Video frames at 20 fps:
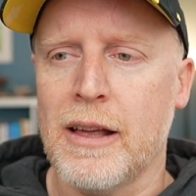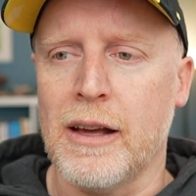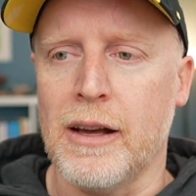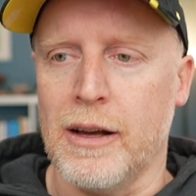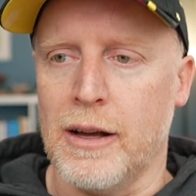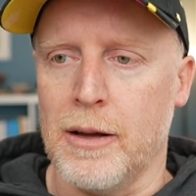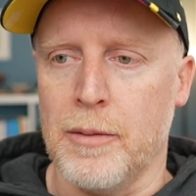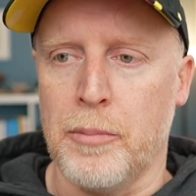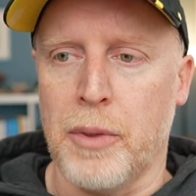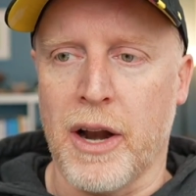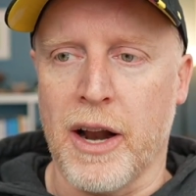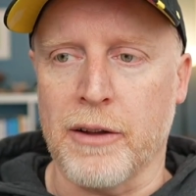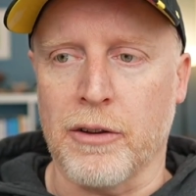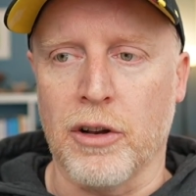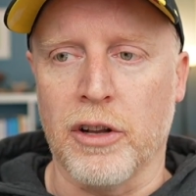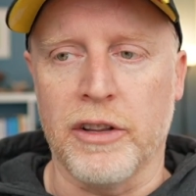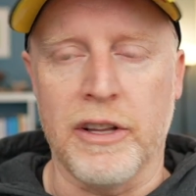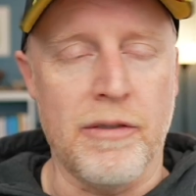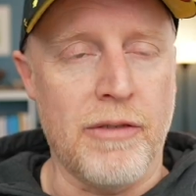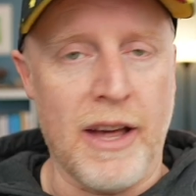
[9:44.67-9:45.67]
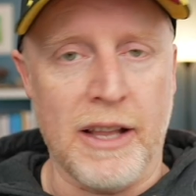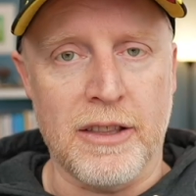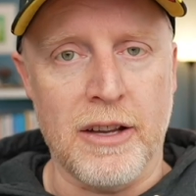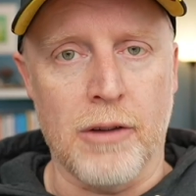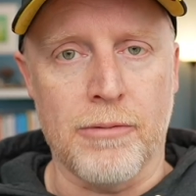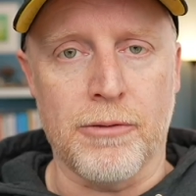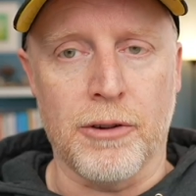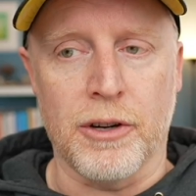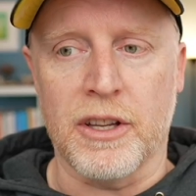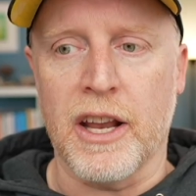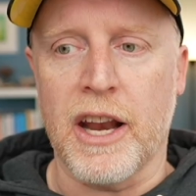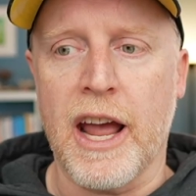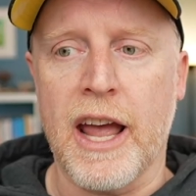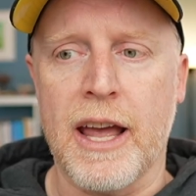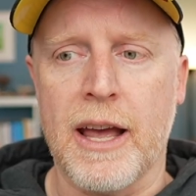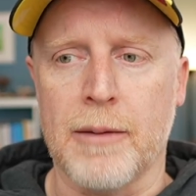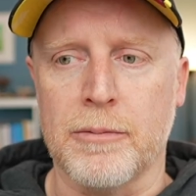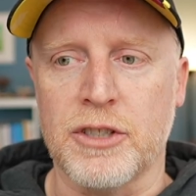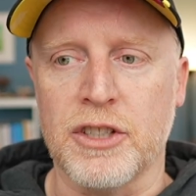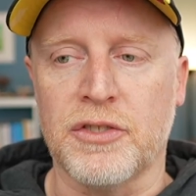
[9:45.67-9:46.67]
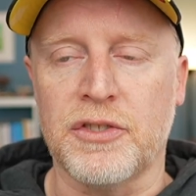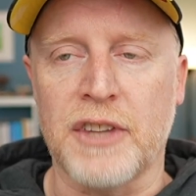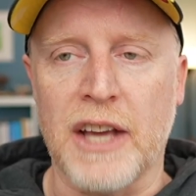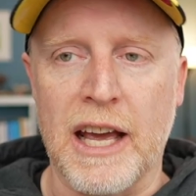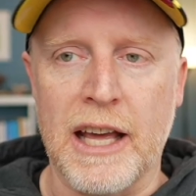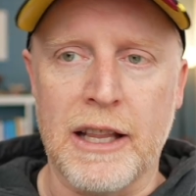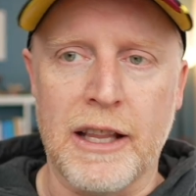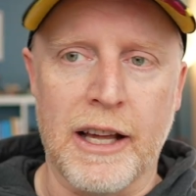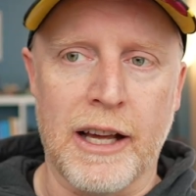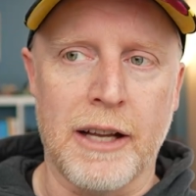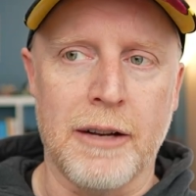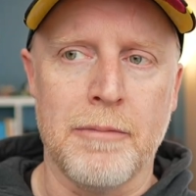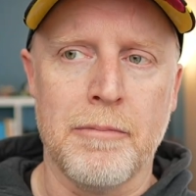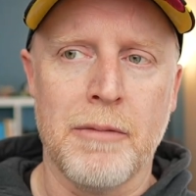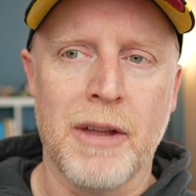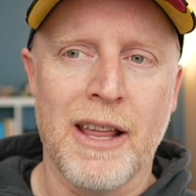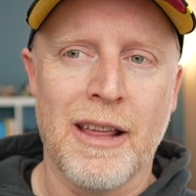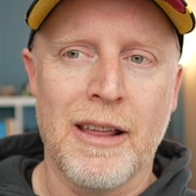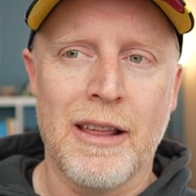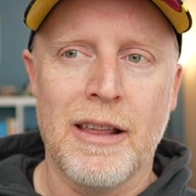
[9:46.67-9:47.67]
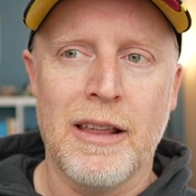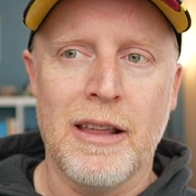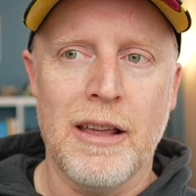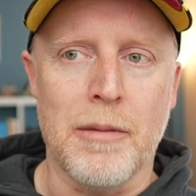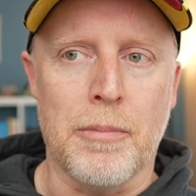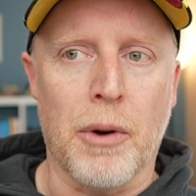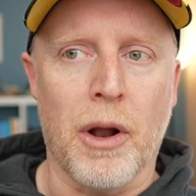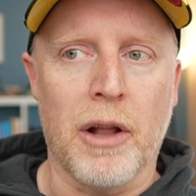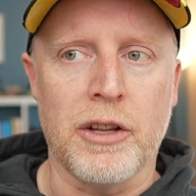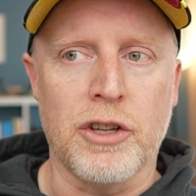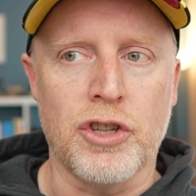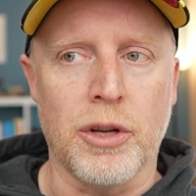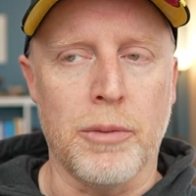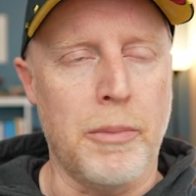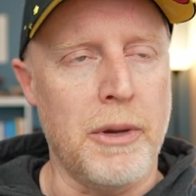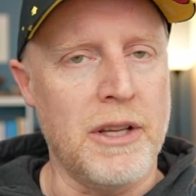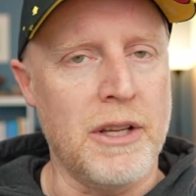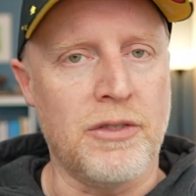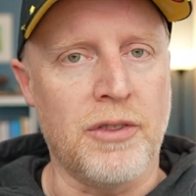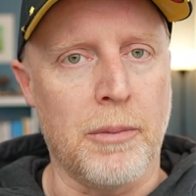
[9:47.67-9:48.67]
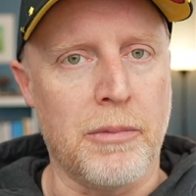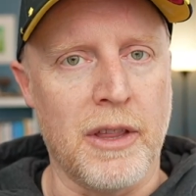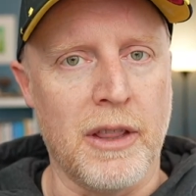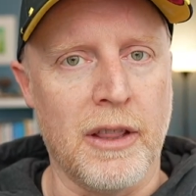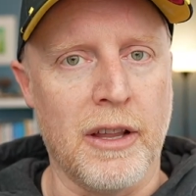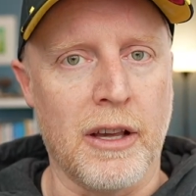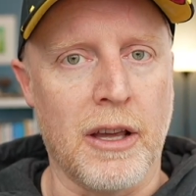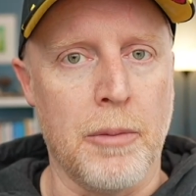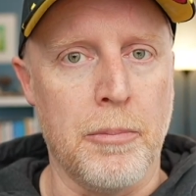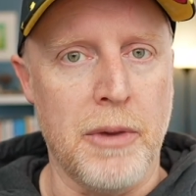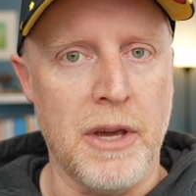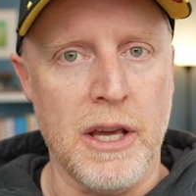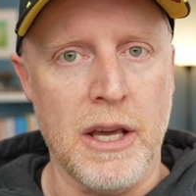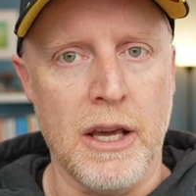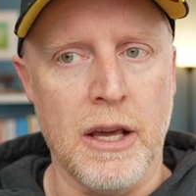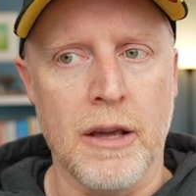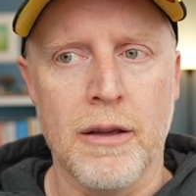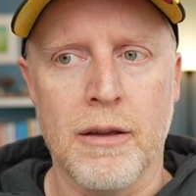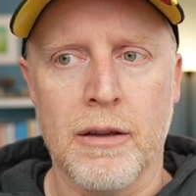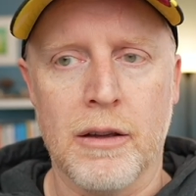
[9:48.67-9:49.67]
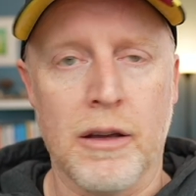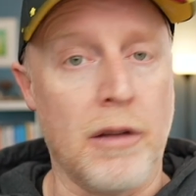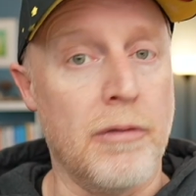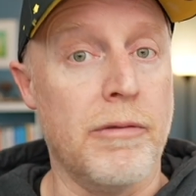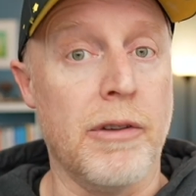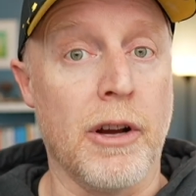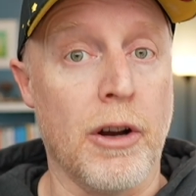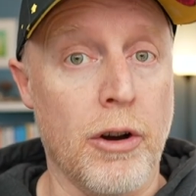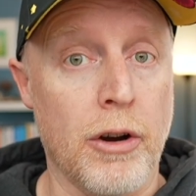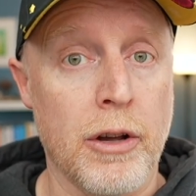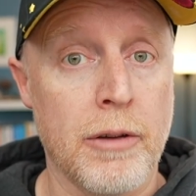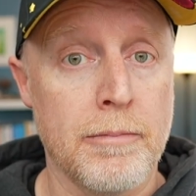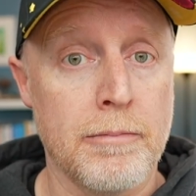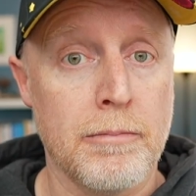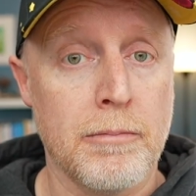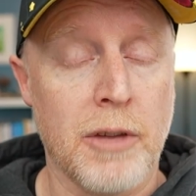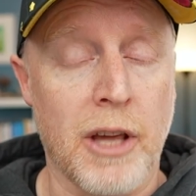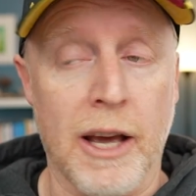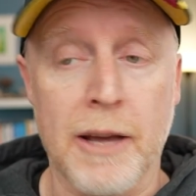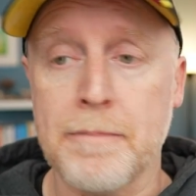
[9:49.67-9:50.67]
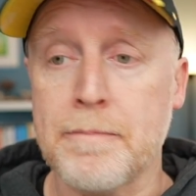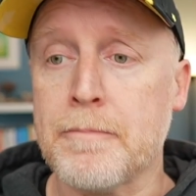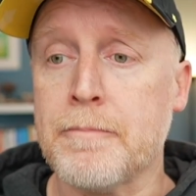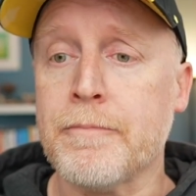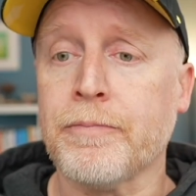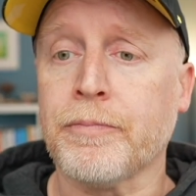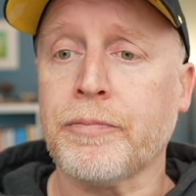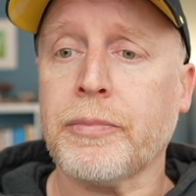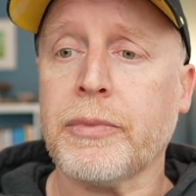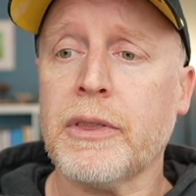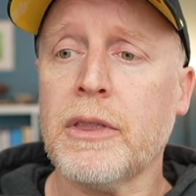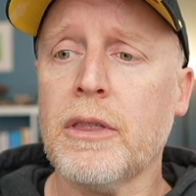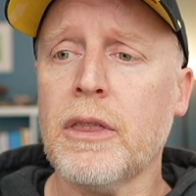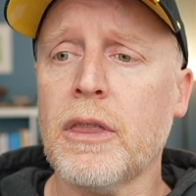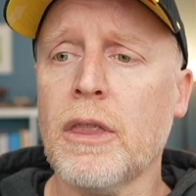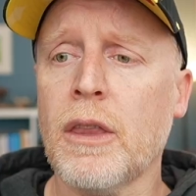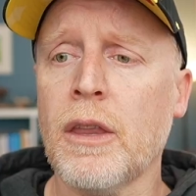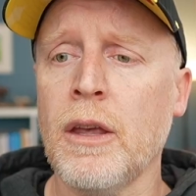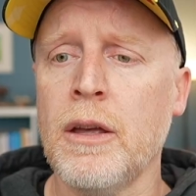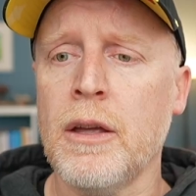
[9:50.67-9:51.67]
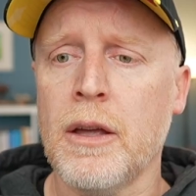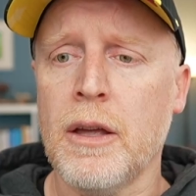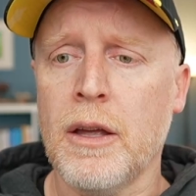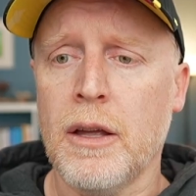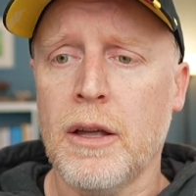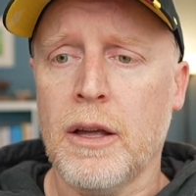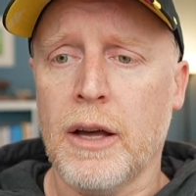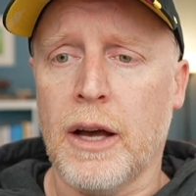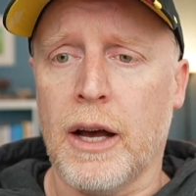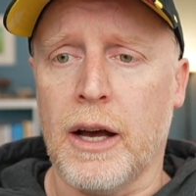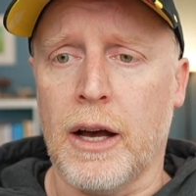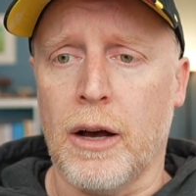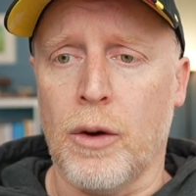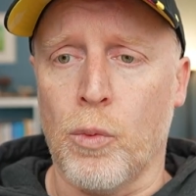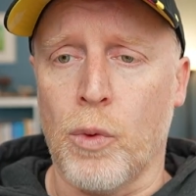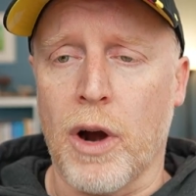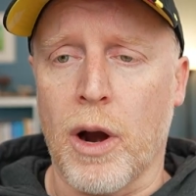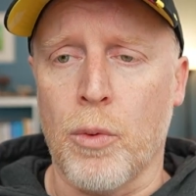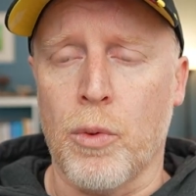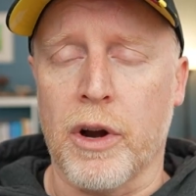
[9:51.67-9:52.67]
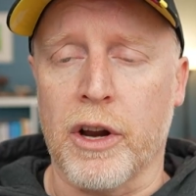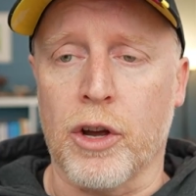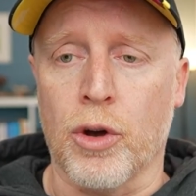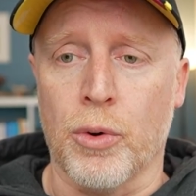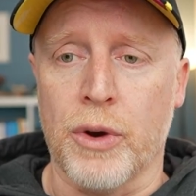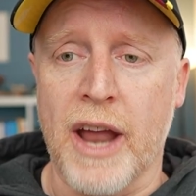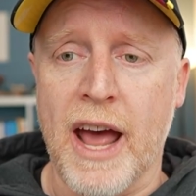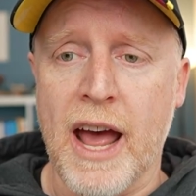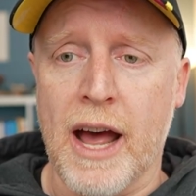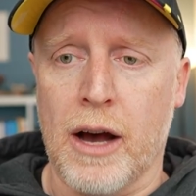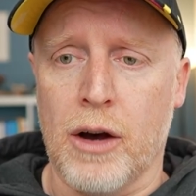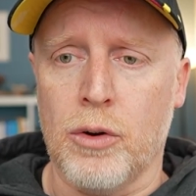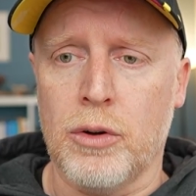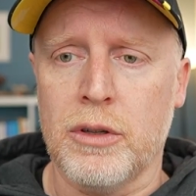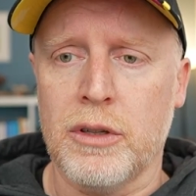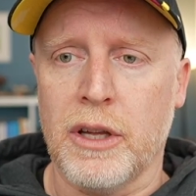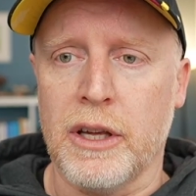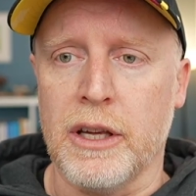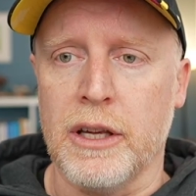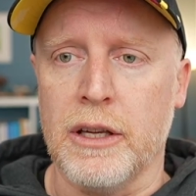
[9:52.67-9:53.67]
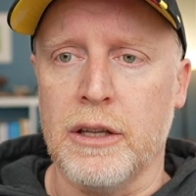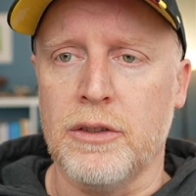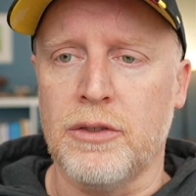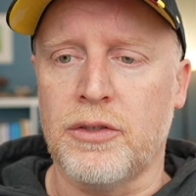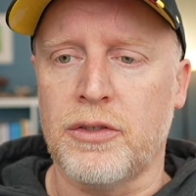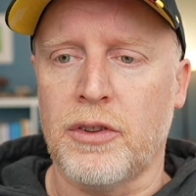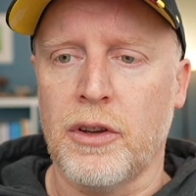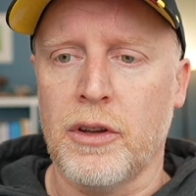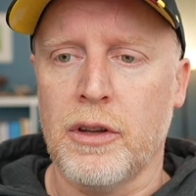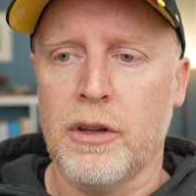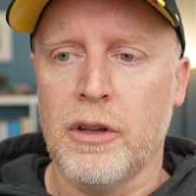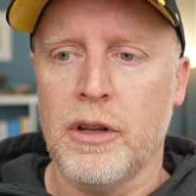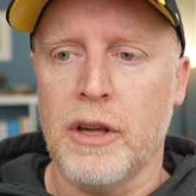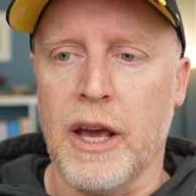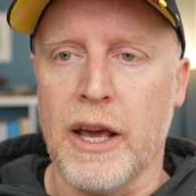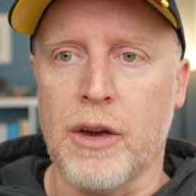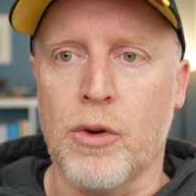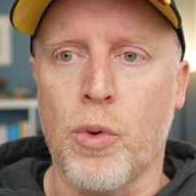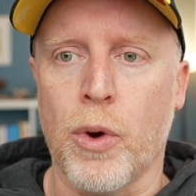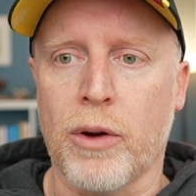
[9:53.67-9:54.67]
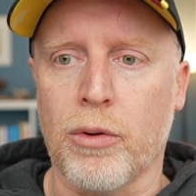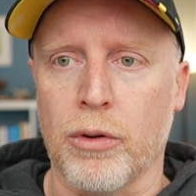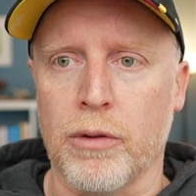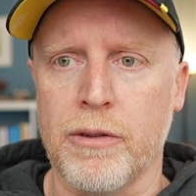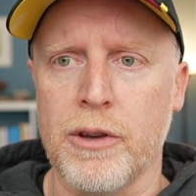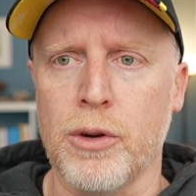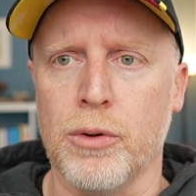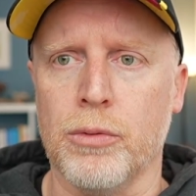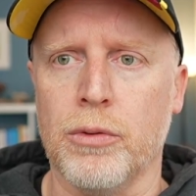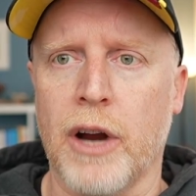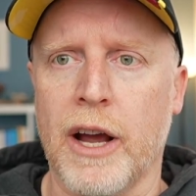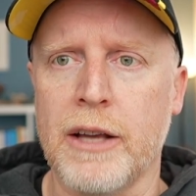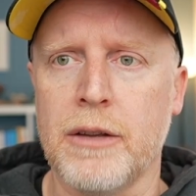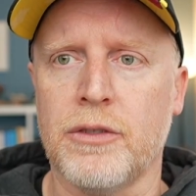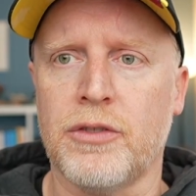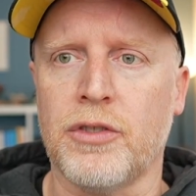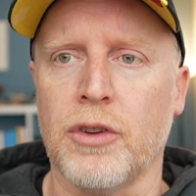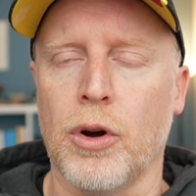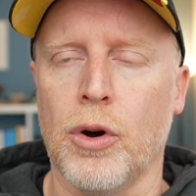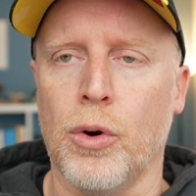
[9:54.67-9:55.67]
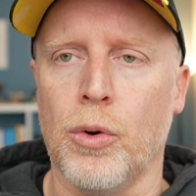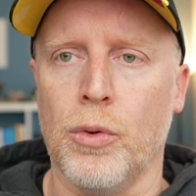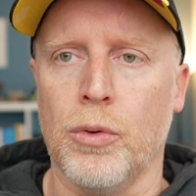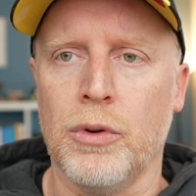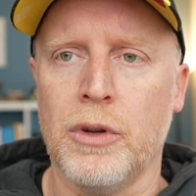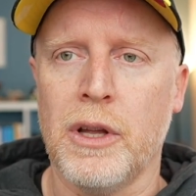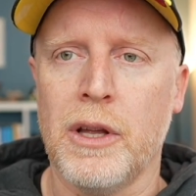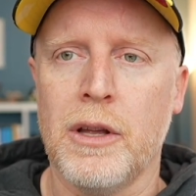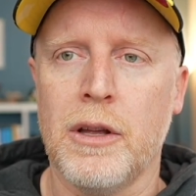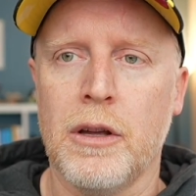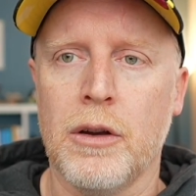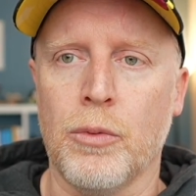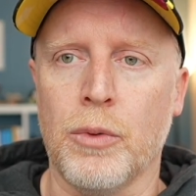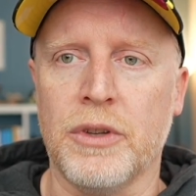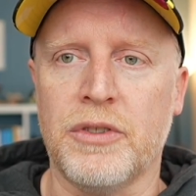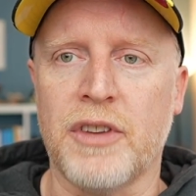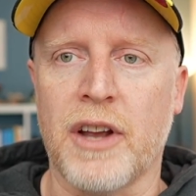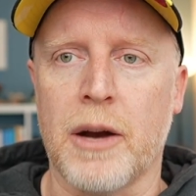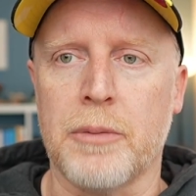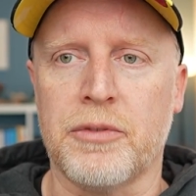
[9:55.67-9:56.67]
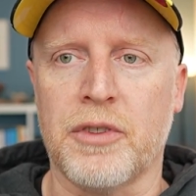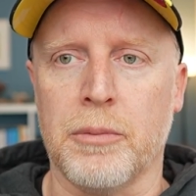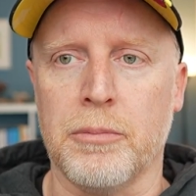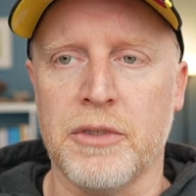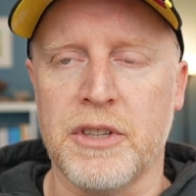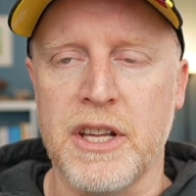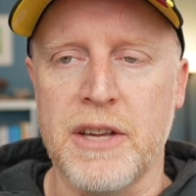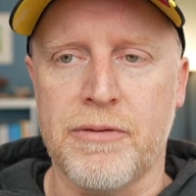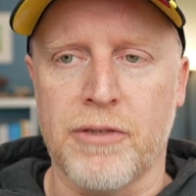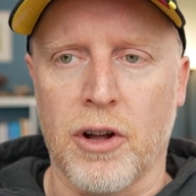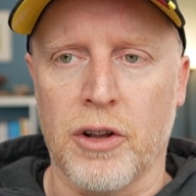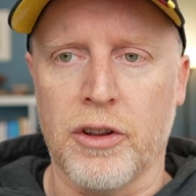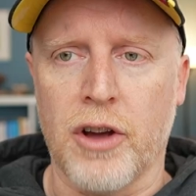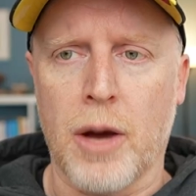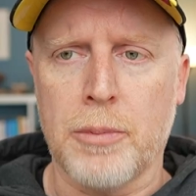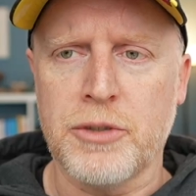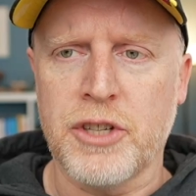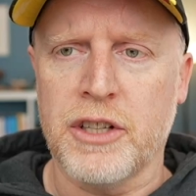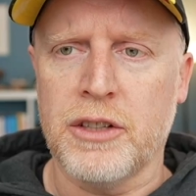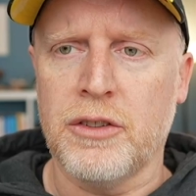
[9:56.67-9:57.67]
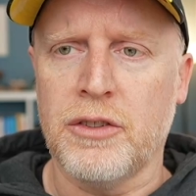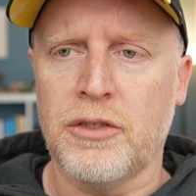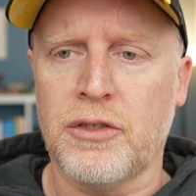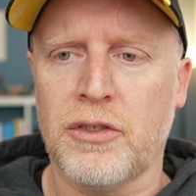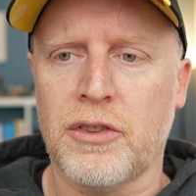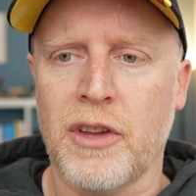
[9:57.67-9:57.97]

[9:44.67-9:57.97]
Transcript: But I'm going to leave that there for today. I'm just saying that it probably should be something that can be configured, okay? Where I want to go now is a quick review, right? So we set up some default options.